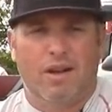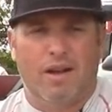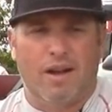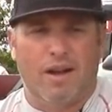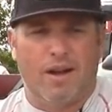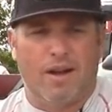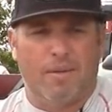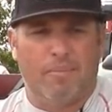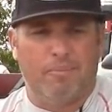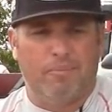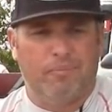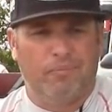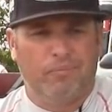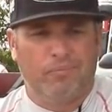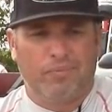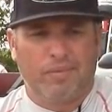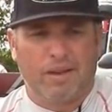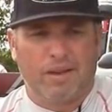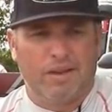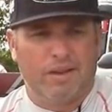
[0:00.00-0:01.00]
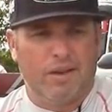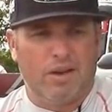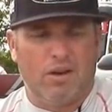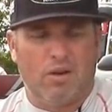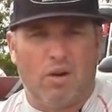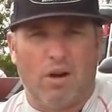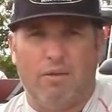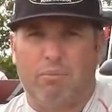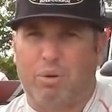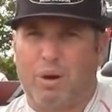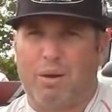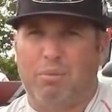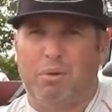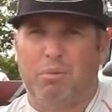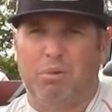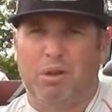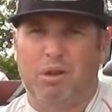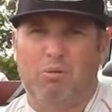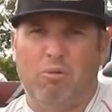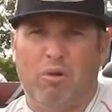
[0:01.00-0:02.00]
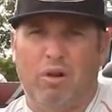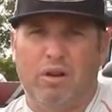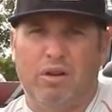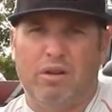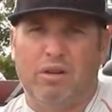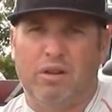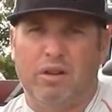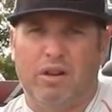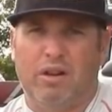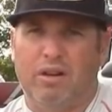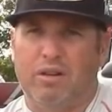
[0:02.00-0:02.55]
you know, I probably won